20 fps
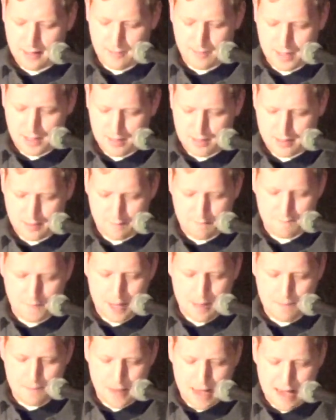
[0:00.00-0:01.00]
image of
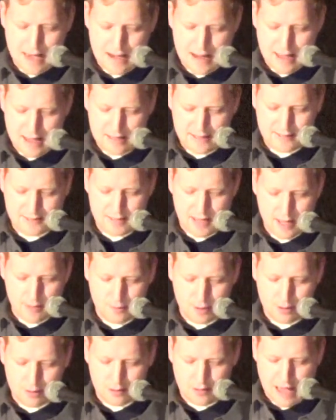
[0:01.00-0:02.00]
my badass
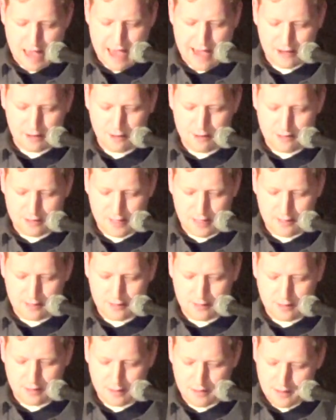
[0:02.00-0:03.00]
cyber hacker
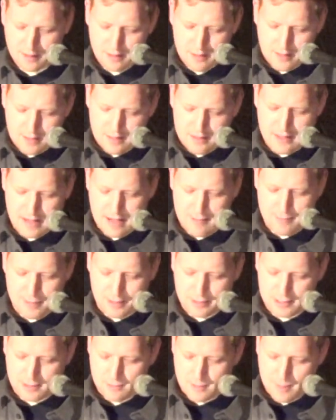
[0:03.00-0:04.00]
dealer that I
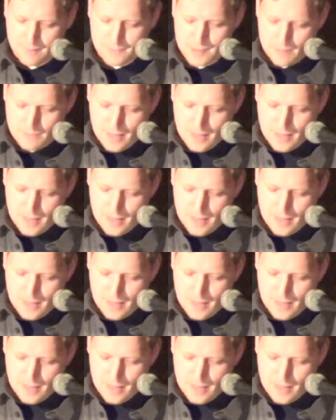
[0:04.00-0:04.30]
built him up to